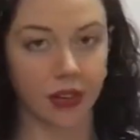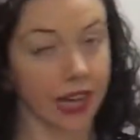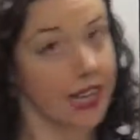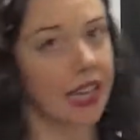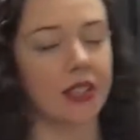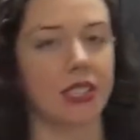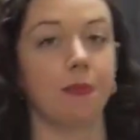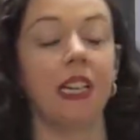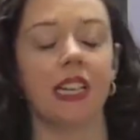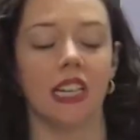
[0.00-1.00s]
Okay, now the
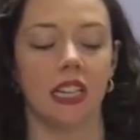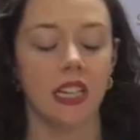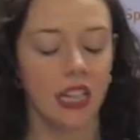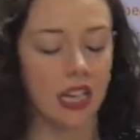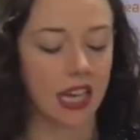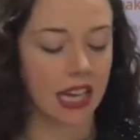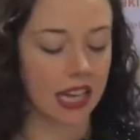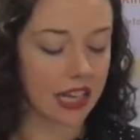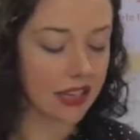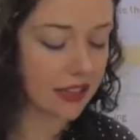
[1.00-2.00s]
speaking
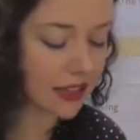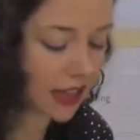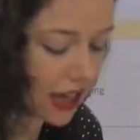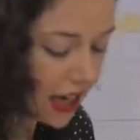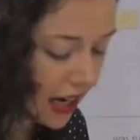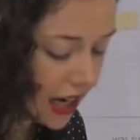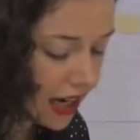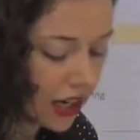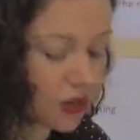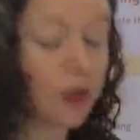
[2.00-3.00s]
is
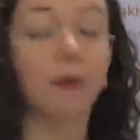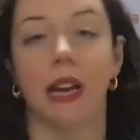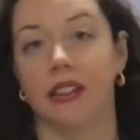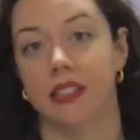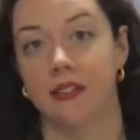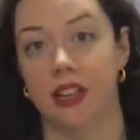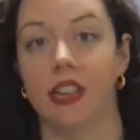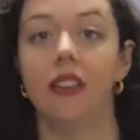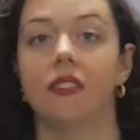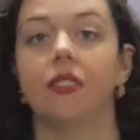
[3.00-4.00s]
a group
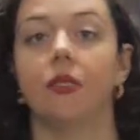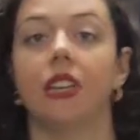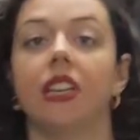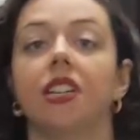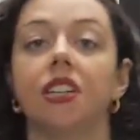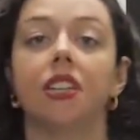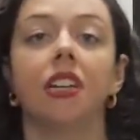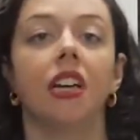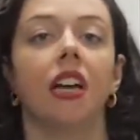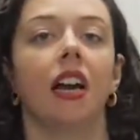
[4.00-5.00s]
activity. So
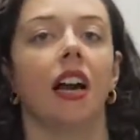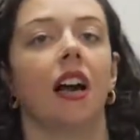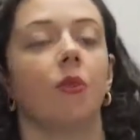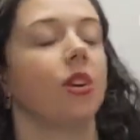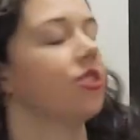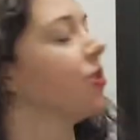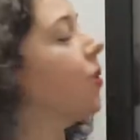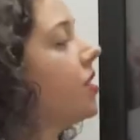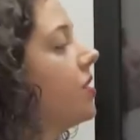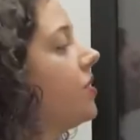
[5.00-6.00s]
here, what you'll
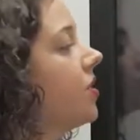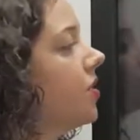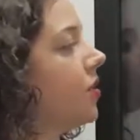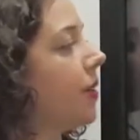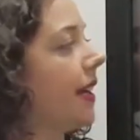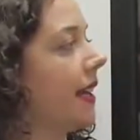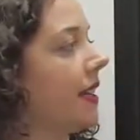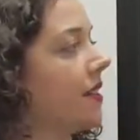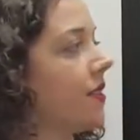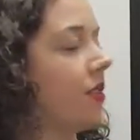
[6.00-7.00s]
want to do
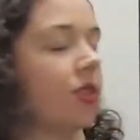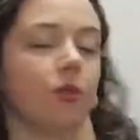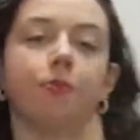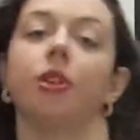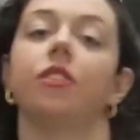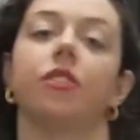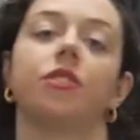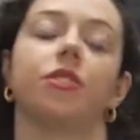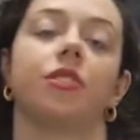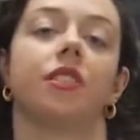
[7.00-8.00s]
is to put your
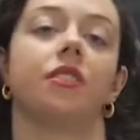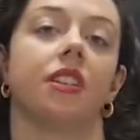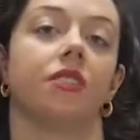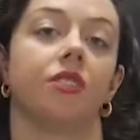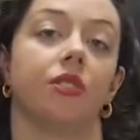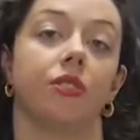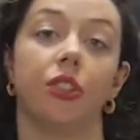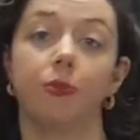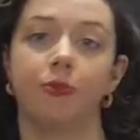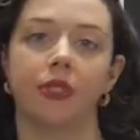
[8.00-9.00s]
students into
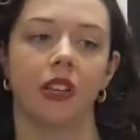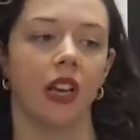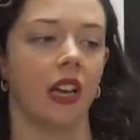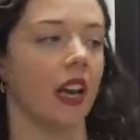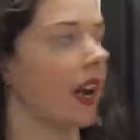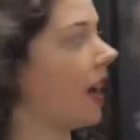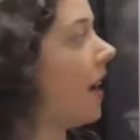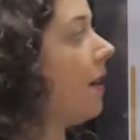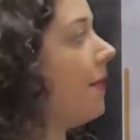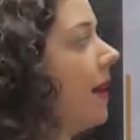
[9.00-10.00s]
groups.
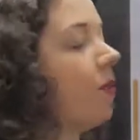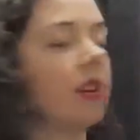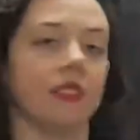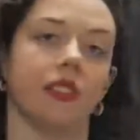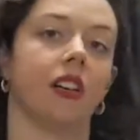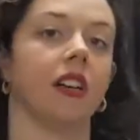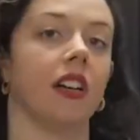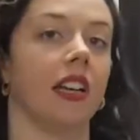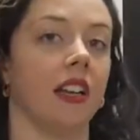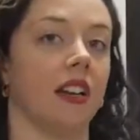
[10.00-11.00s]
And once they're
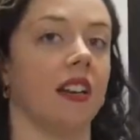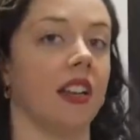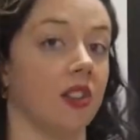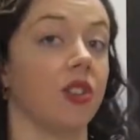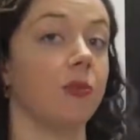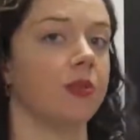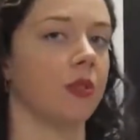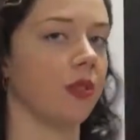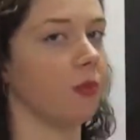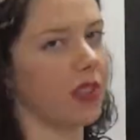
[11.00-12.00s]
in their groups
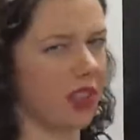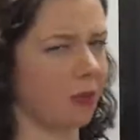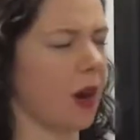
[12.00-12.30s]
or with their